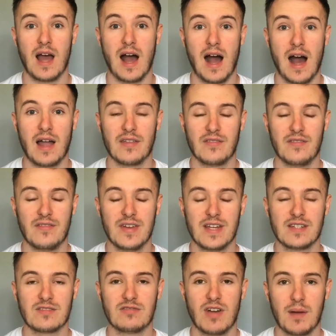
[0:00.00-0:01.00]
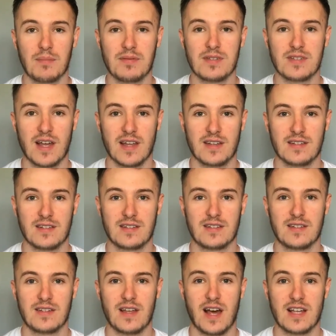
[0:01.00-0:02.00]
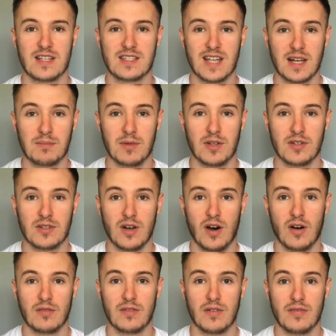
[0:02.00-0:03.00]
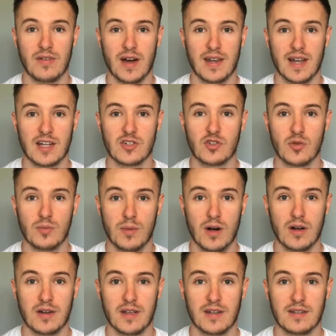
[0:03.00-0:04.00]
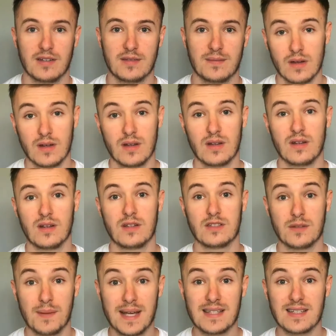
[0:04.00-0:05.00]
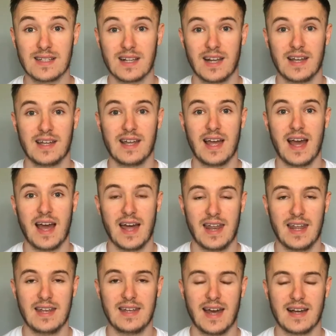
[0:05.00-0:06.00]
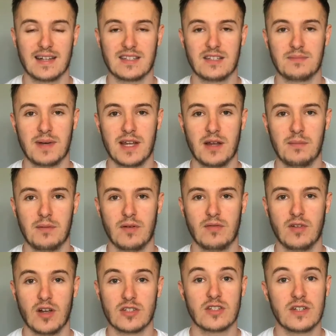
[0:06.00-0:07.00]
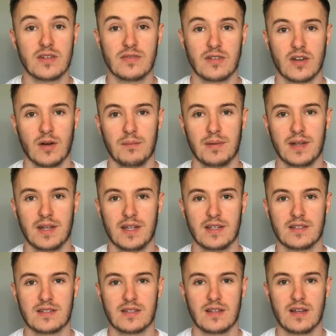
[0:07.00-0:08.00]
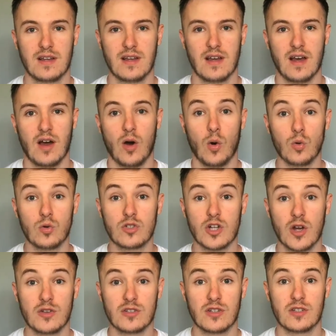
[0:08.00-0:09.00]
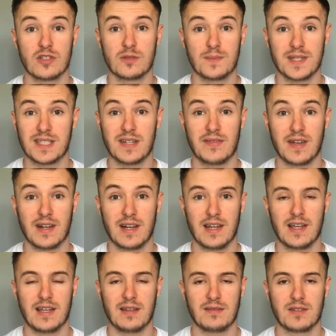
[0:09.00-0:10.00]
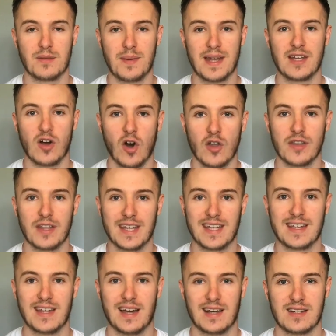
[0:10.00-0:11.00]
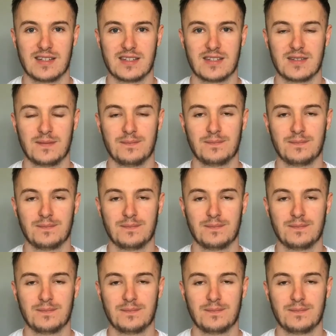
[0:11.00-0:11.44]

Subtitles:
and these represent a segment of the financial market. So basically, an index is made up of lots of different companies, all chosen specifically depending on the index,